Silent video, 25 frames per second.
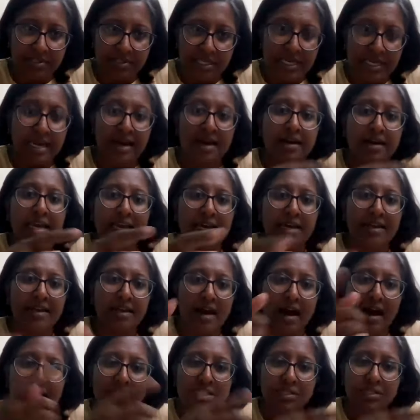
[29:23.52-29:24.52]
she again
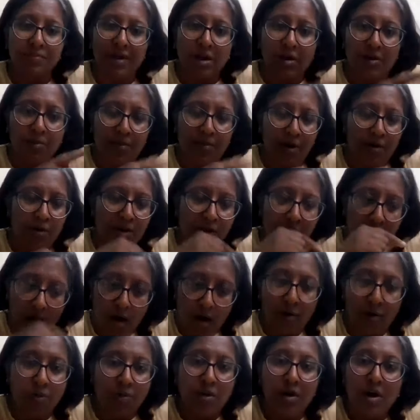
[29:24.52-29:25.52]
asked me about
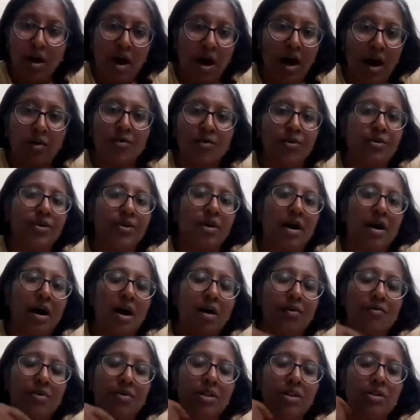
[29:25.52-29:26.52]
how
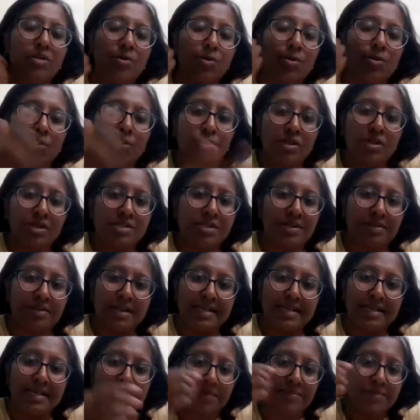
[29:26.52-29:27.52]
will you do the
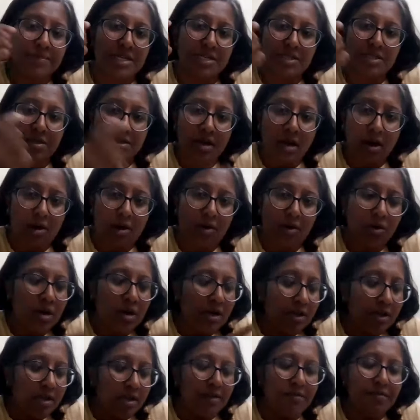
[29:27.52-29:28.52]
general examination, how
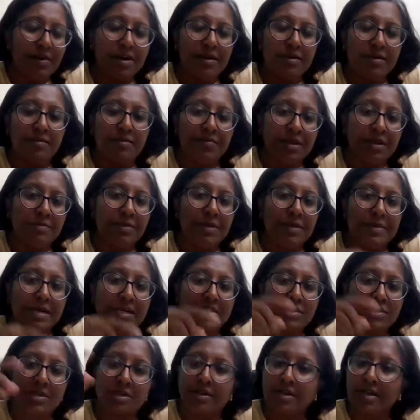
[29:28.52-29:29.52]
liver will be
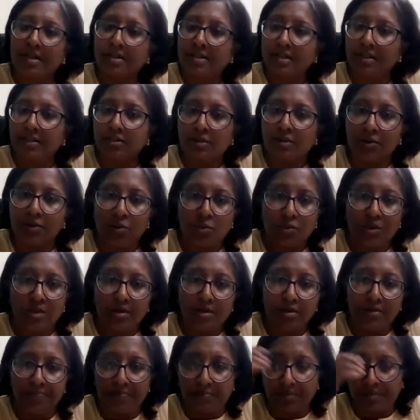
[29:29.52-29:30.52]
measured, and then do
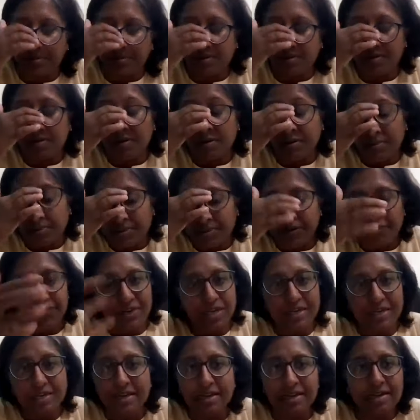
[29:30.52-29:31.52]
the
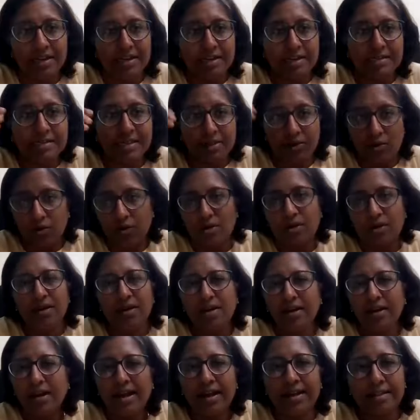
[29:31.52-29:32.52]
shifting dullness and all.
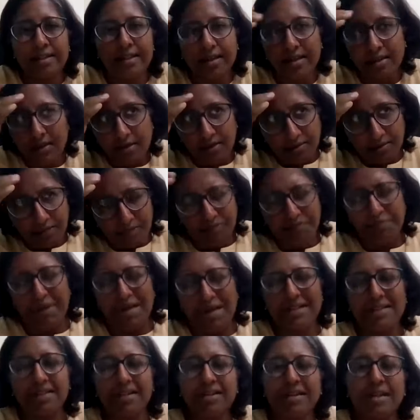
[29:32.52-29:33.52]
And then
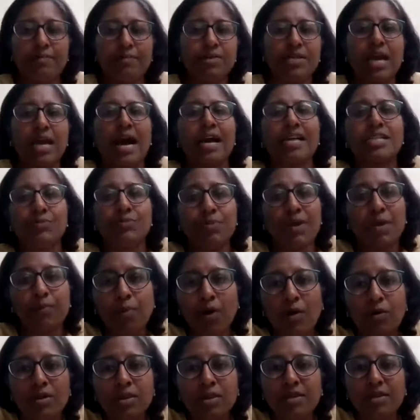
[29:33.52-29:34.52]
by the time she asked me
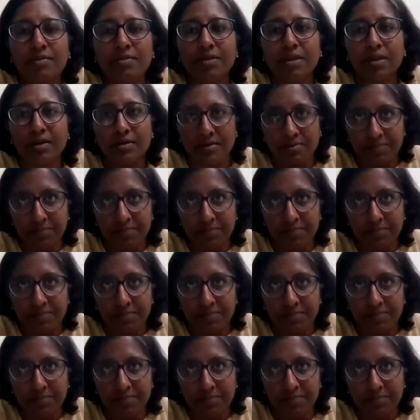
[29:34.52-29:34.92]
about the